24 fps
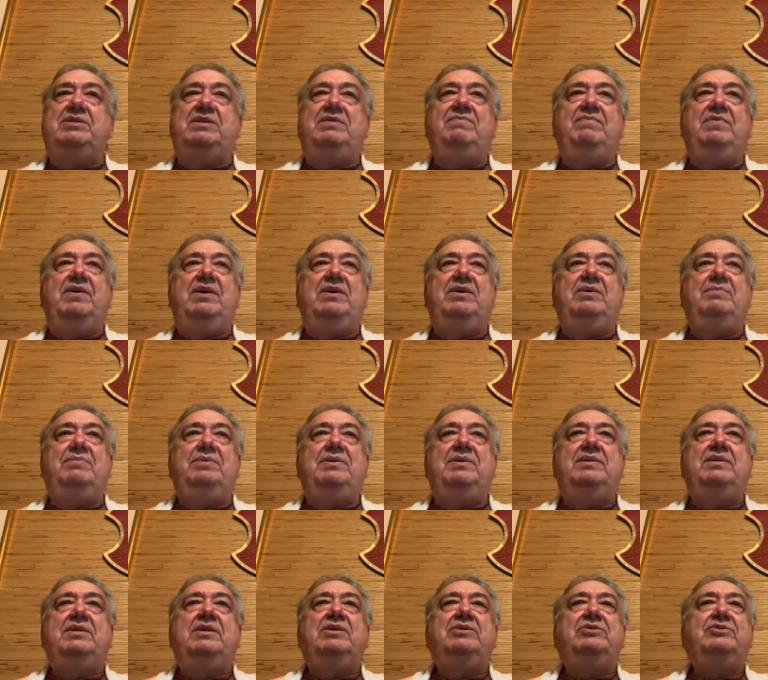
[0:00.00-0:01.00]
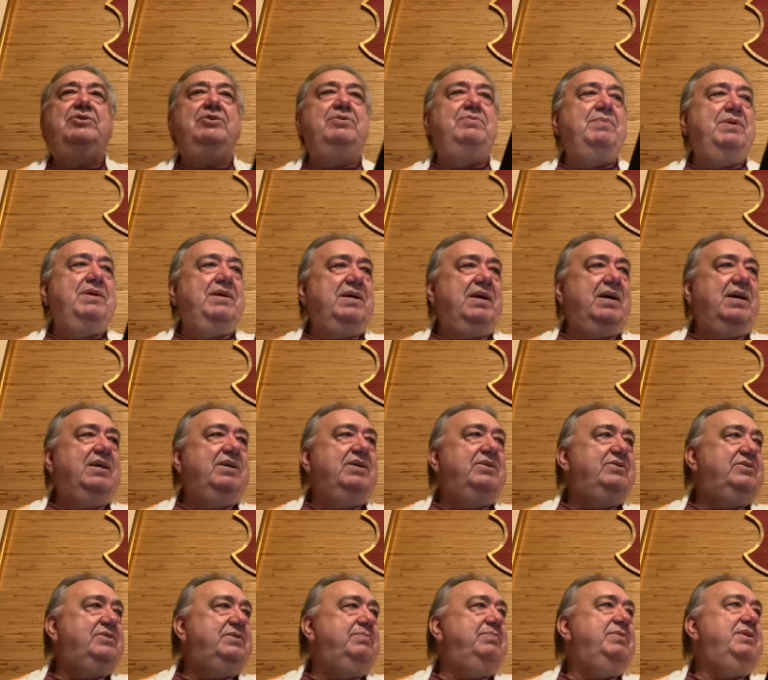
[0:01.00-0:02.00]
environment. So you might hire
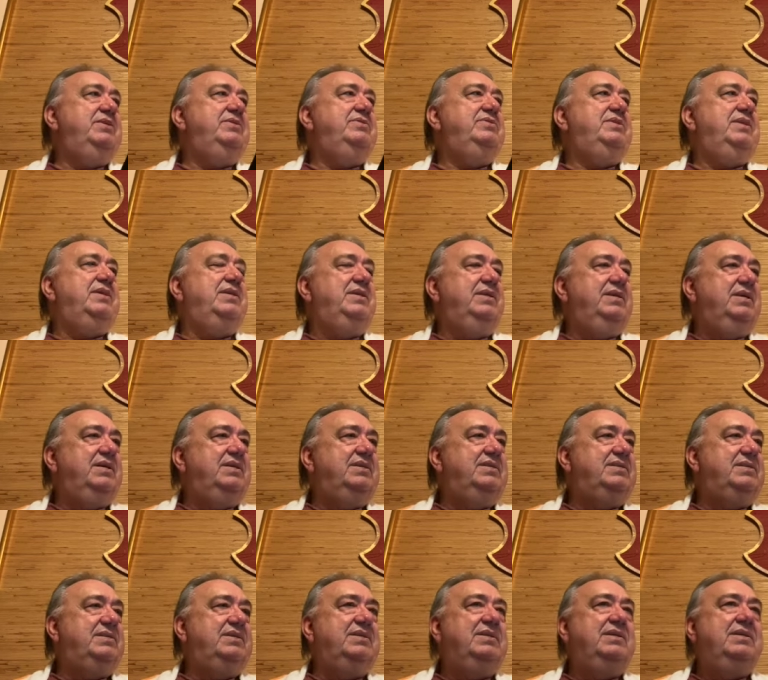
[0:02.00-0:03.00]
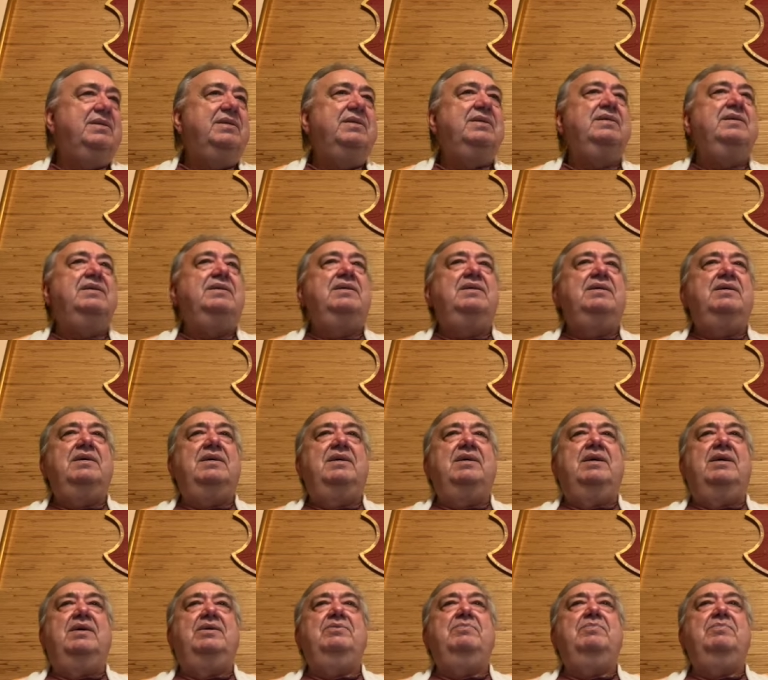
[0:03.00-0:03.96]
some kirtanias. You